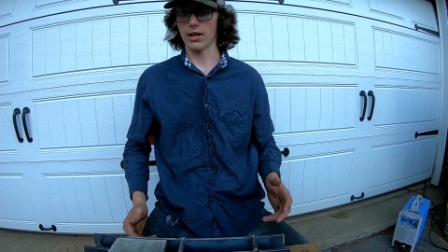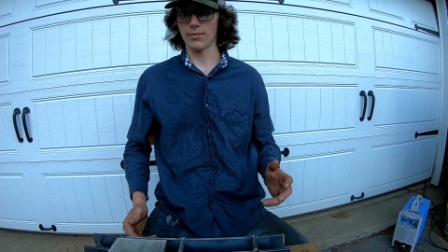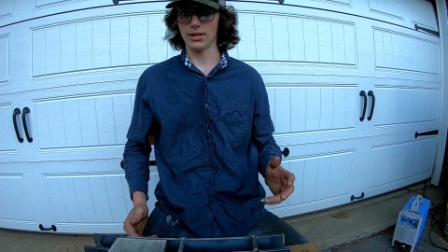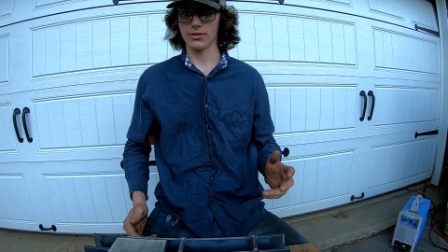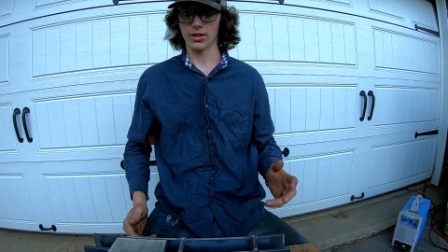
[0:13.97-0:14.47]
that
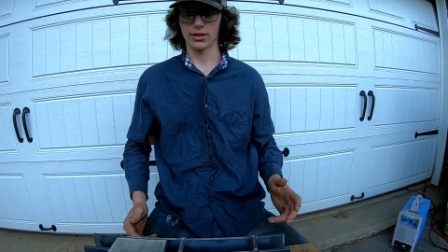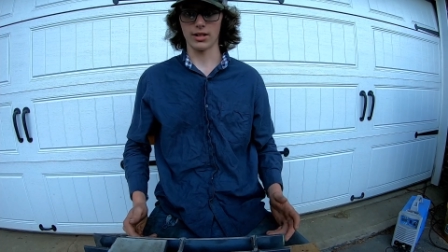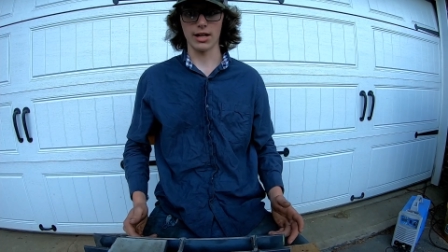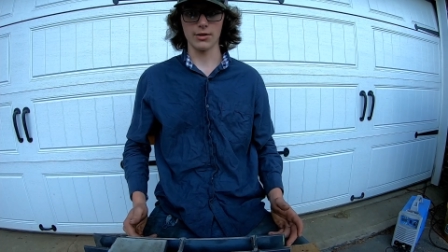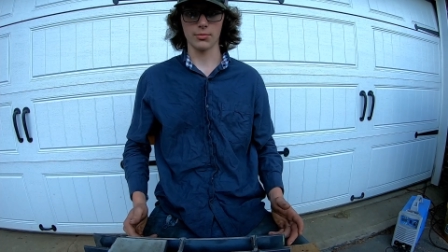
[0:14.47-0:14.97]
means that
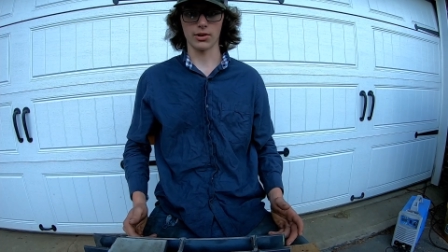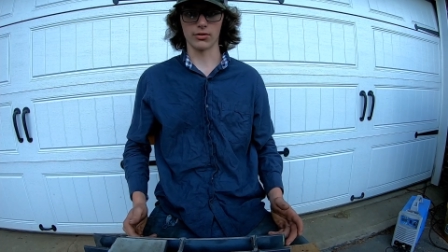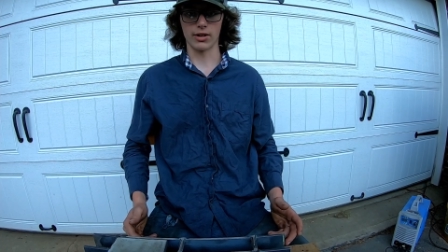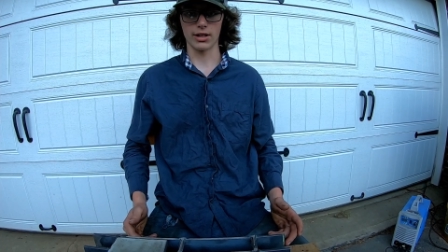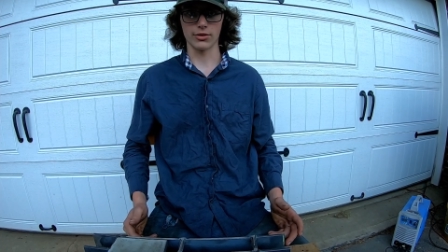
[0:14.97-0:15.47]
today we are
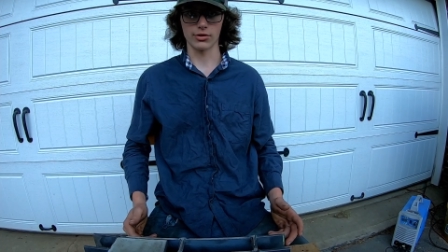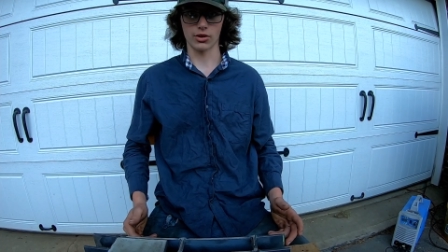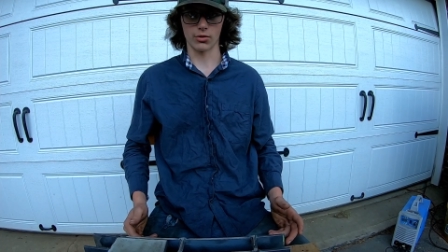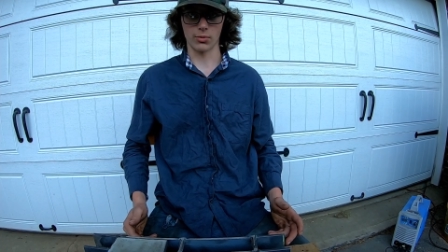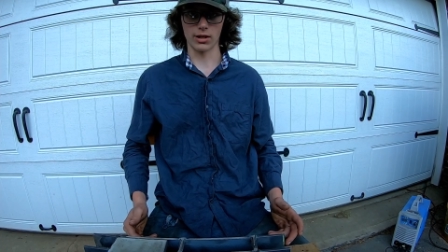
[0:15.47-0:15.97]
ready to
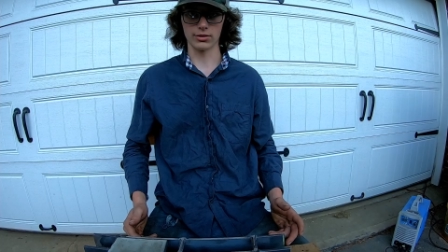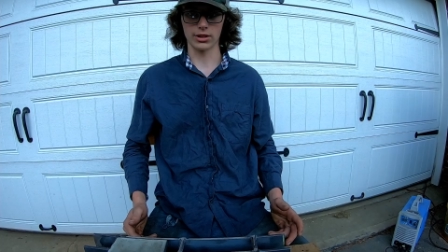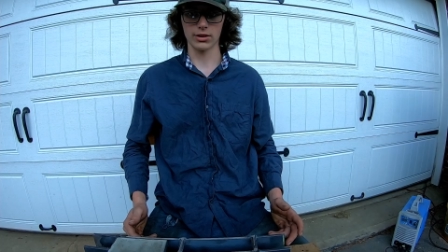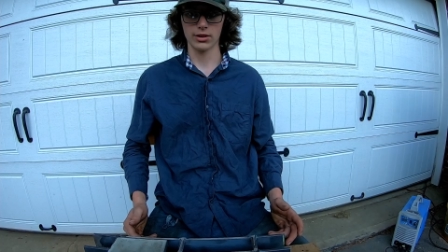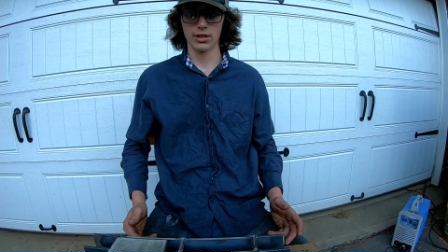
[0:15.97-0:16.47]
start
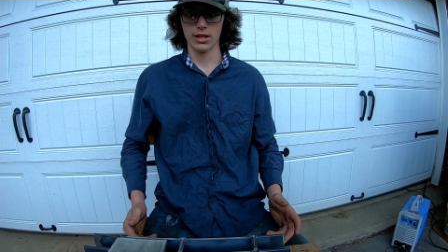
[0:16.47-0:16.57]
welding.